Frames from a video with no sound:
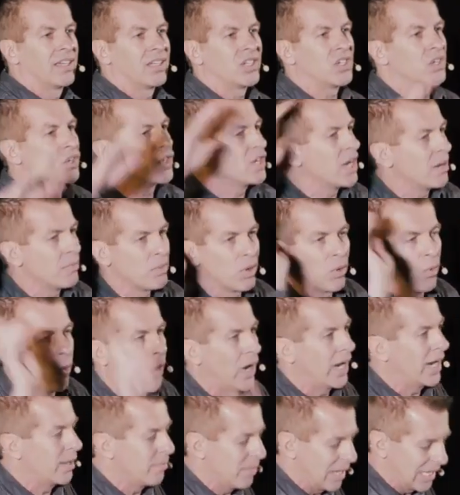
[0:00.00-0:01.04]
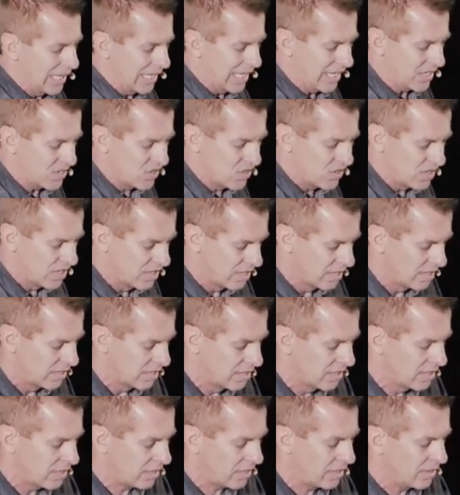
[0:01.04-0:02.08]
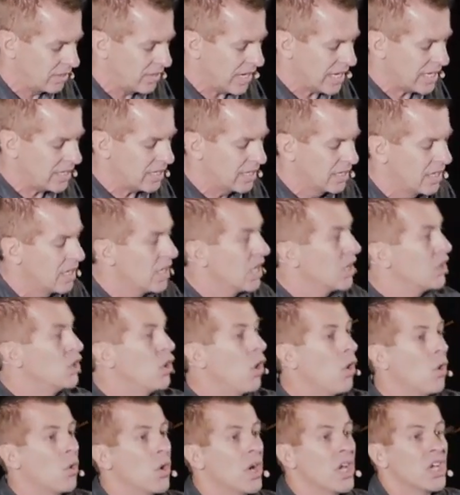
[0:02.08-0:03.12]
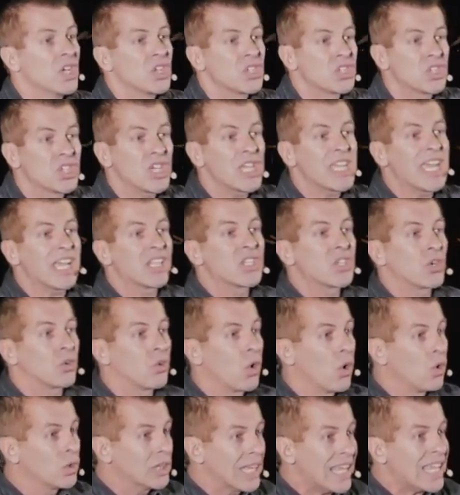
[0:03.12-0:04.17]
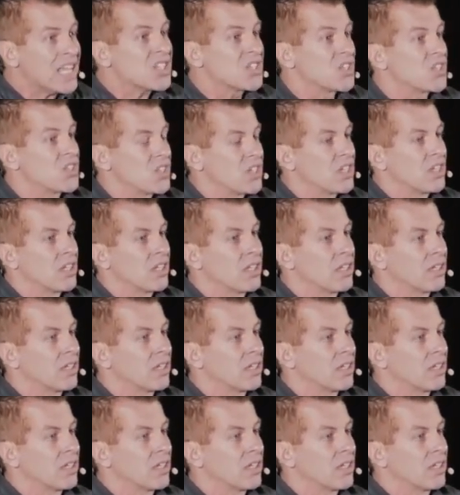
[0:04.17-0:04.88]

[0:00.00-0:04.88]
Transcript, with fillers: You're number one on my list, right? No, she gets her own list,